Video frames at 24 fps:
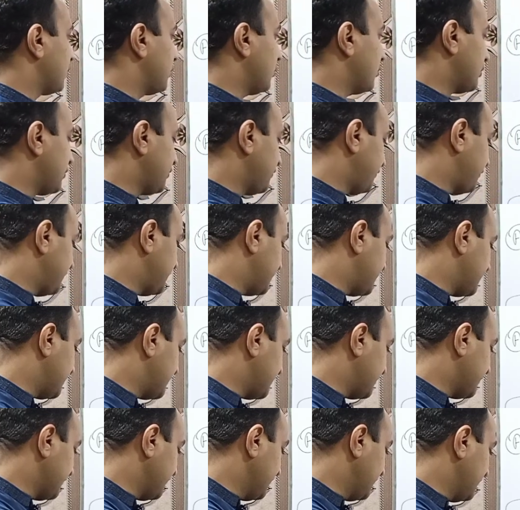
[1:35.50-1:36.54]
coarse
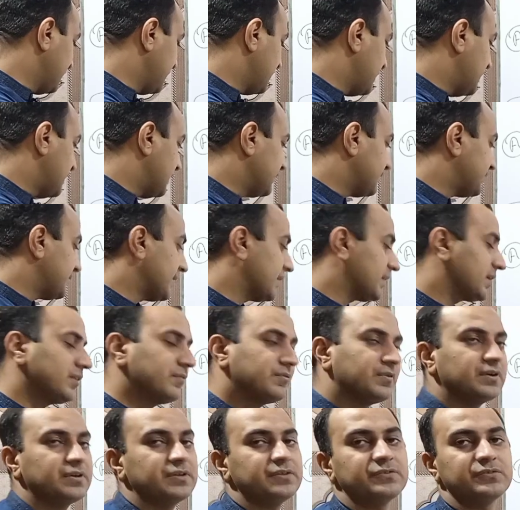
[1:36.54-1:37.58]
filters, second
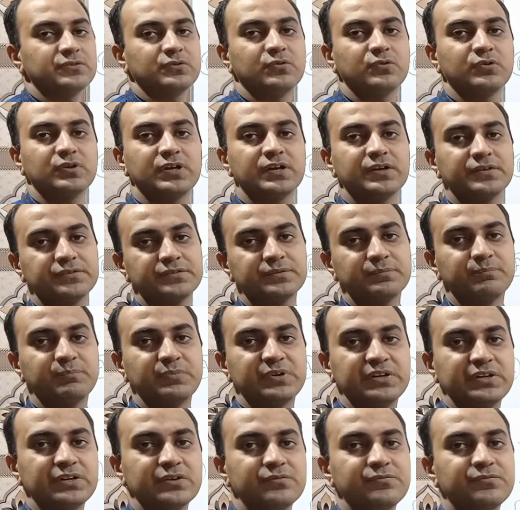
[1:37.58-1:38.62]
one is known as
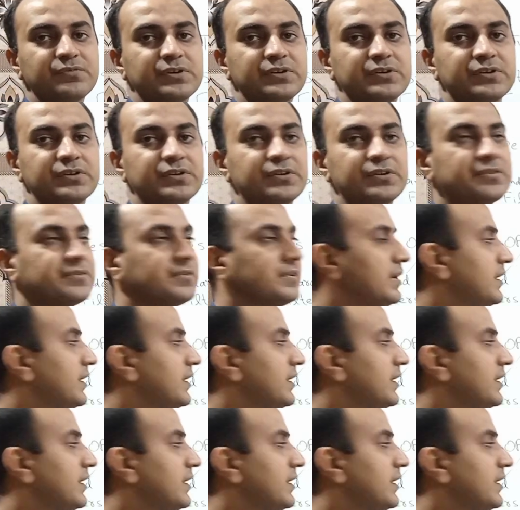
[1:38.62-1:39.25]
medium filters